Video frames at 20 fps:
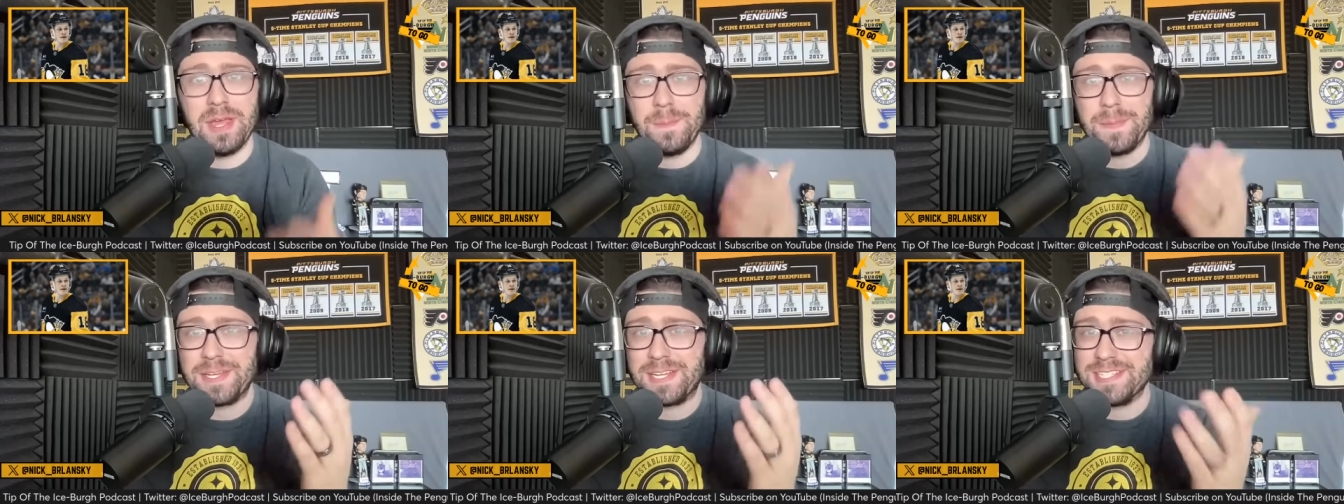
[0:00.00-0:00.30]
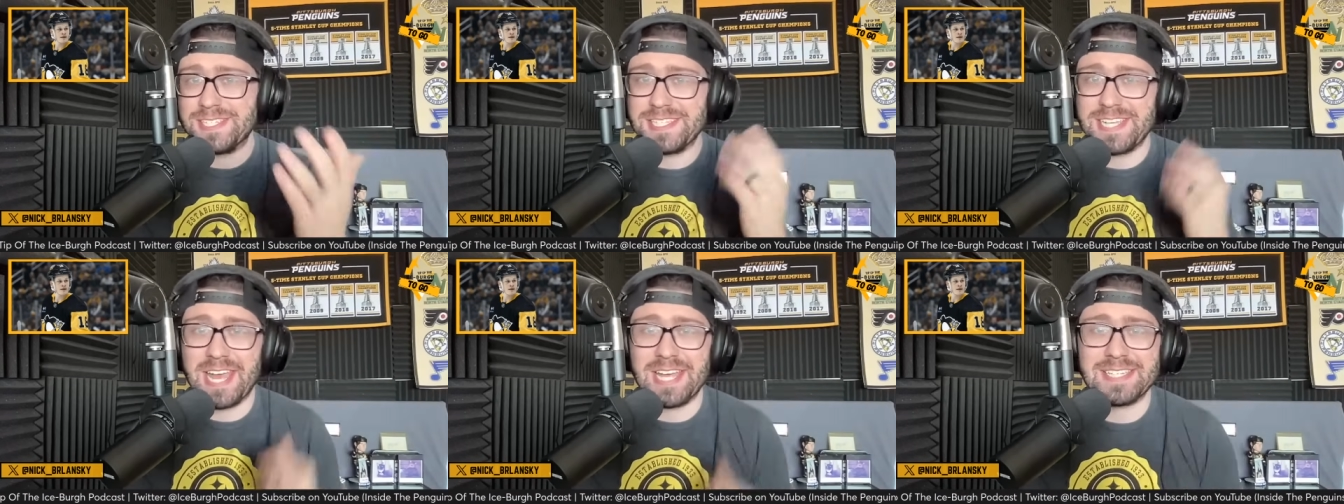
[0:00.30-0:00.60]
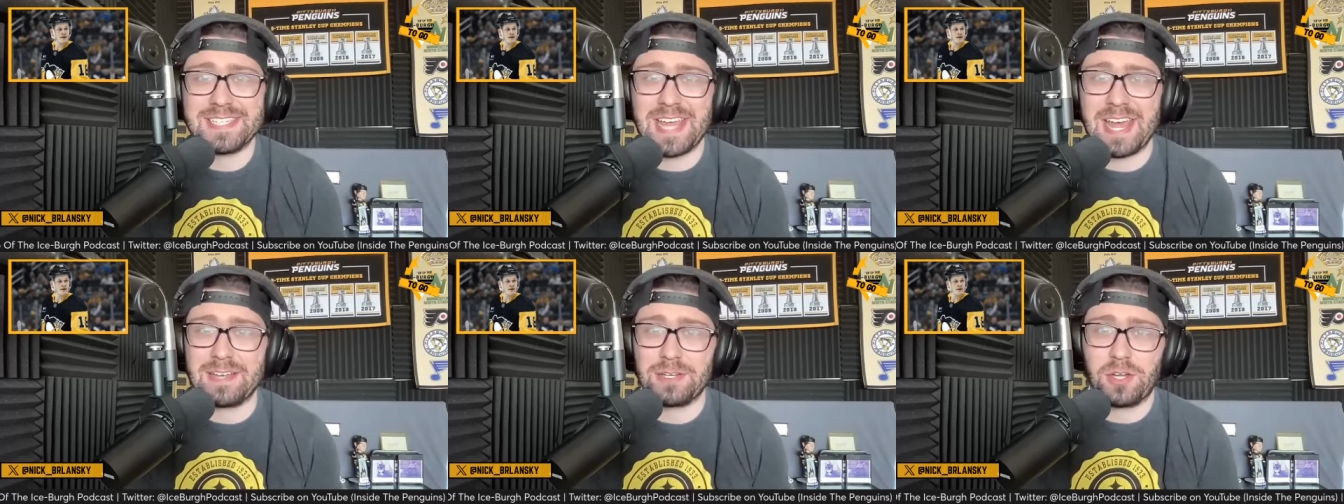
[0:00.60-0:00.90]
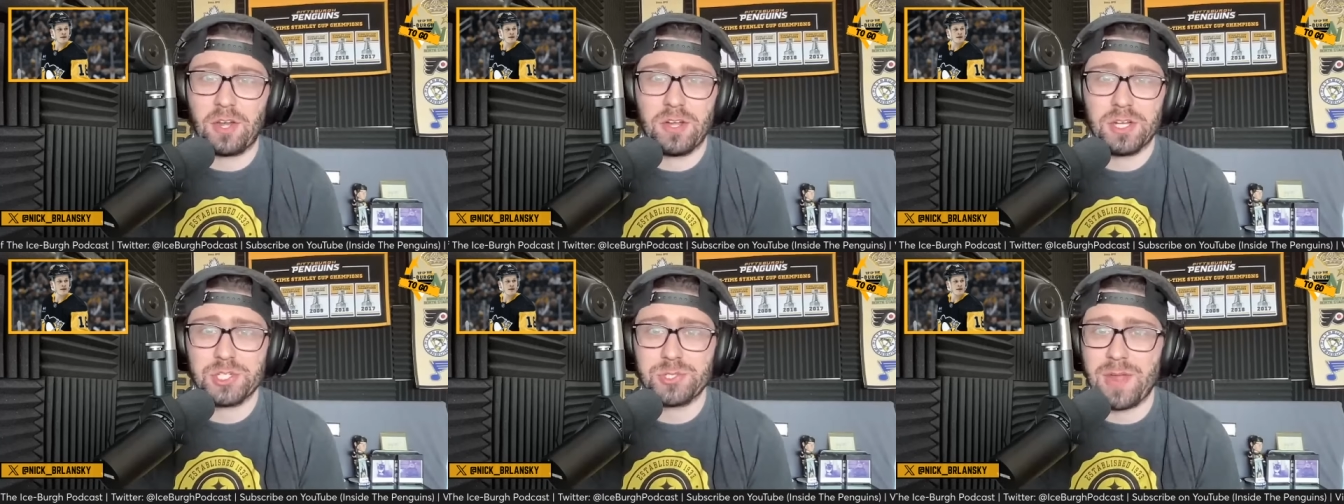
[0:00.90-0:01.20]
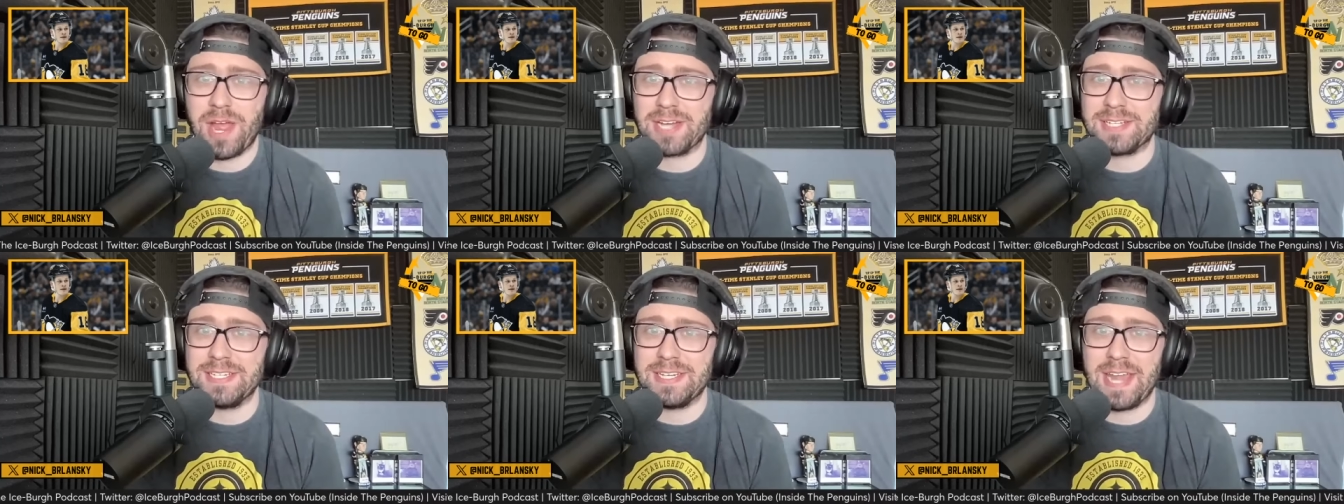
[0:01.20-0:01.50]
because he has that
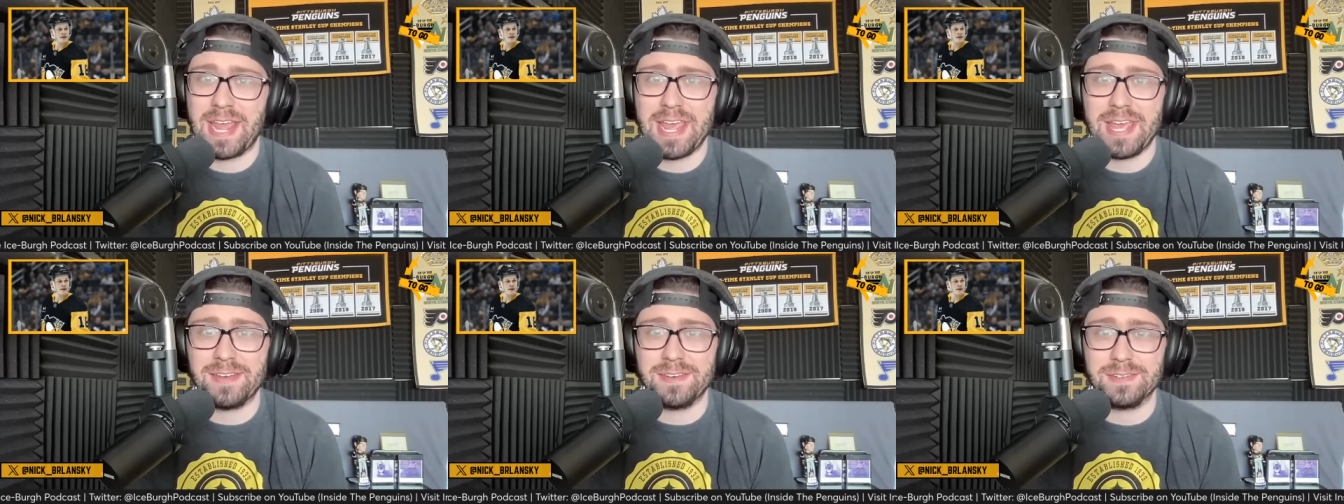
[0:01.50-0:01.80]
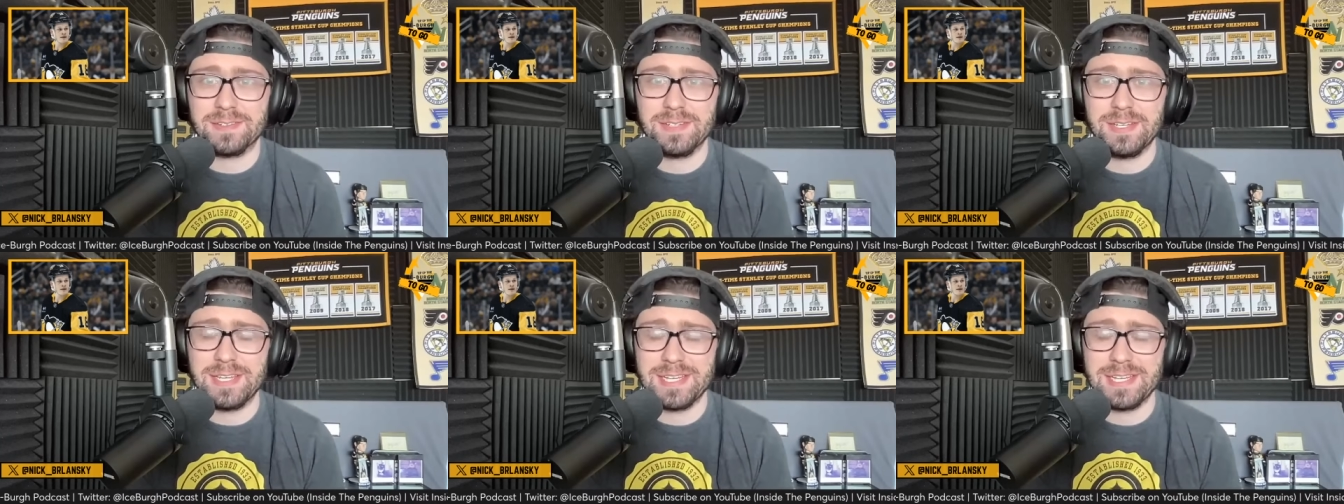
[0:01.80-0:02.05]
contract in hand.